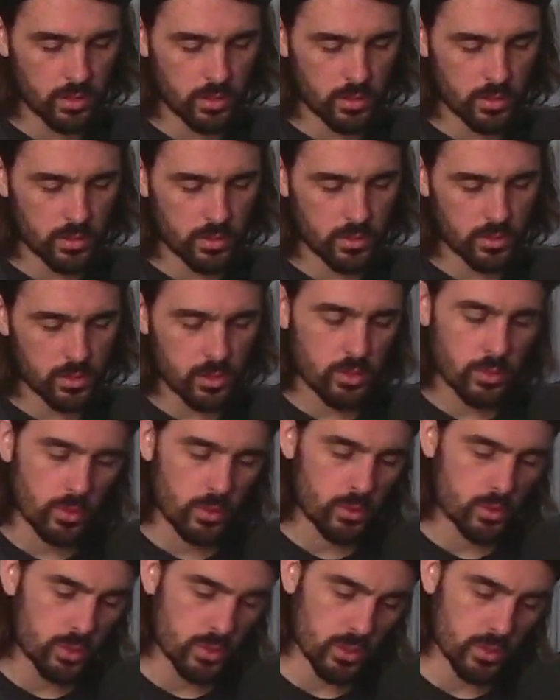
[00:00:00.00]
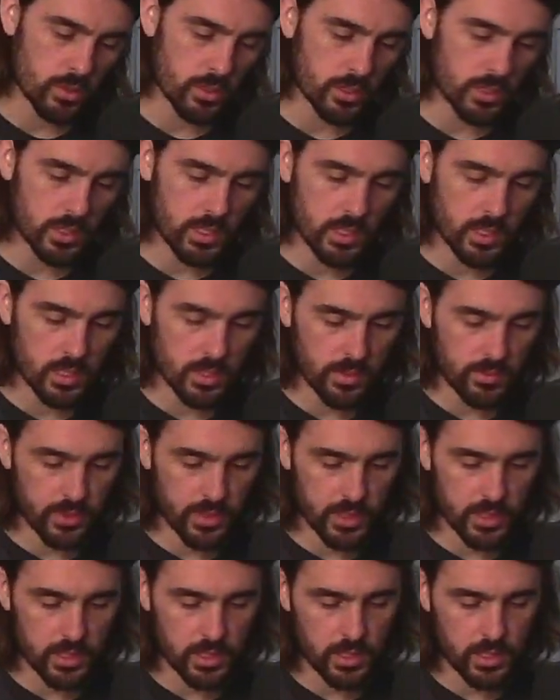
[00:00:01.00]
Serozha looked attentively at
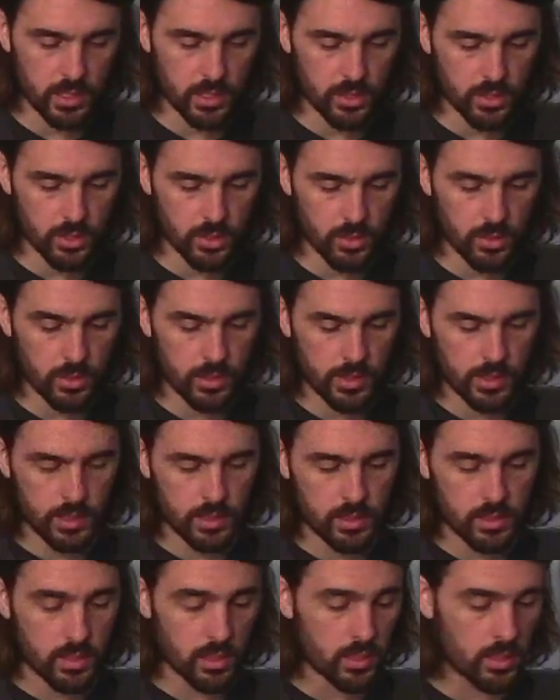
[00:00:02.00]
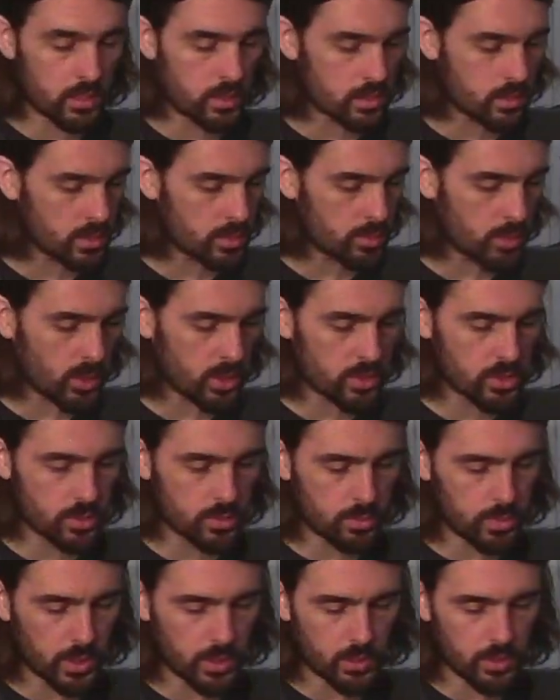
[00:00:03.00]
his teacher, studied his sparse
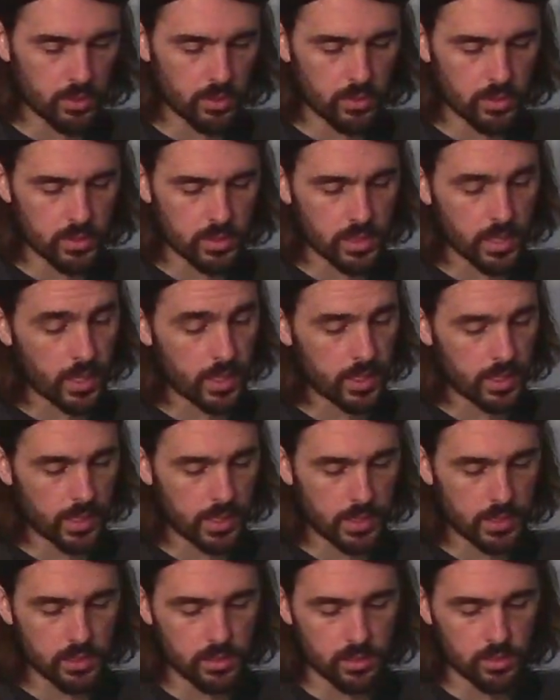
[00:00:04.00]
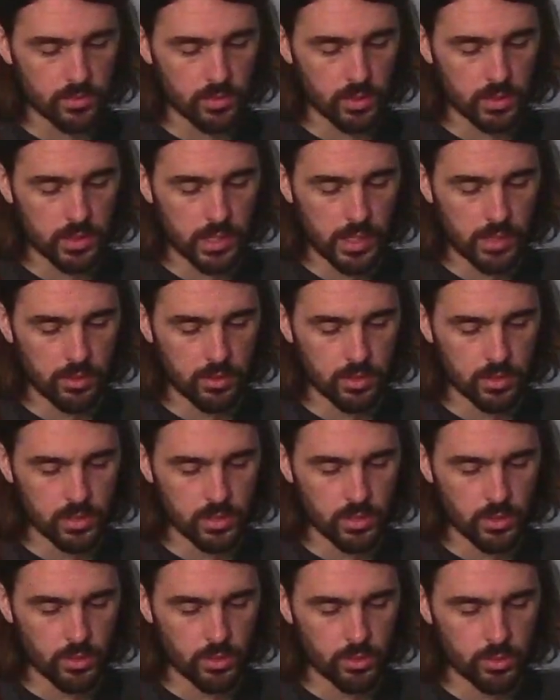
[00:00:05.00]
beard, his eyeglasses far down on his
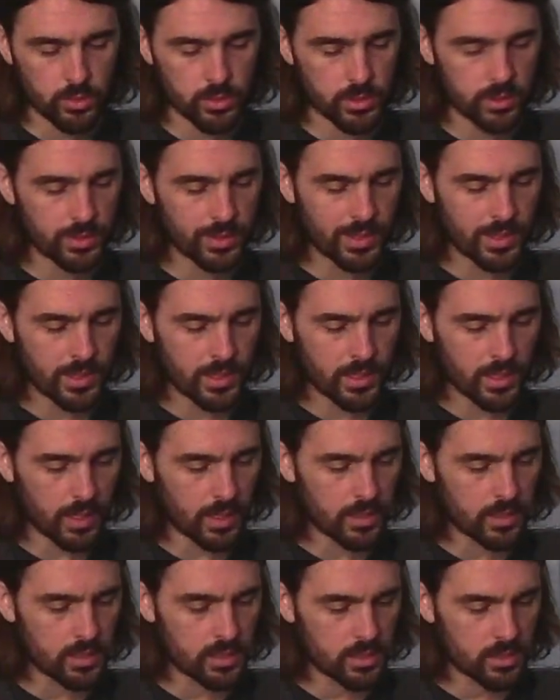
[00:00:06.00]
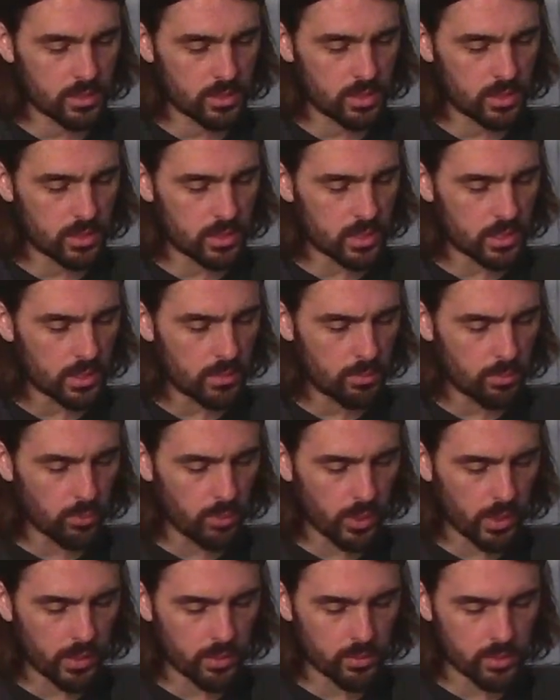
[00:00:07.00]
nose, and got into such a deep
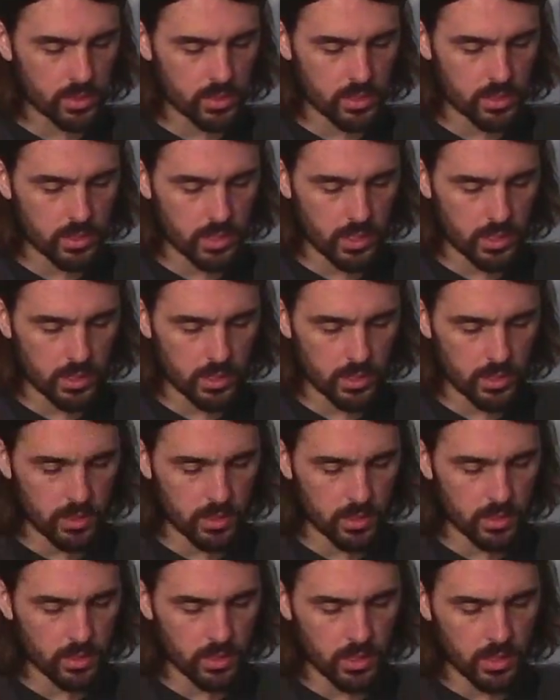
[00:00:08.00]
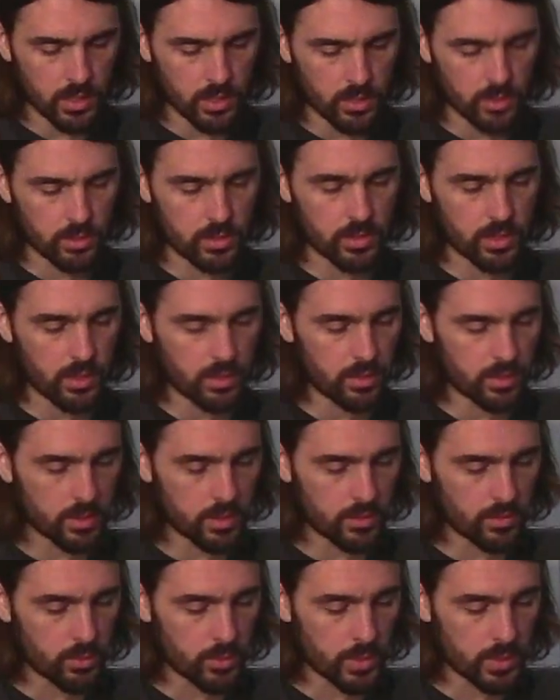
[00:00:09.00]
brown study that he heard nothing of
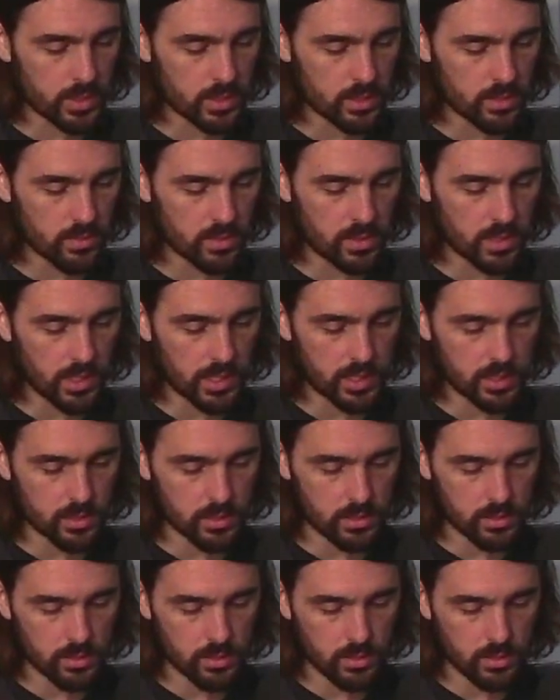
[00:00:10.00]
the rest of the lesson.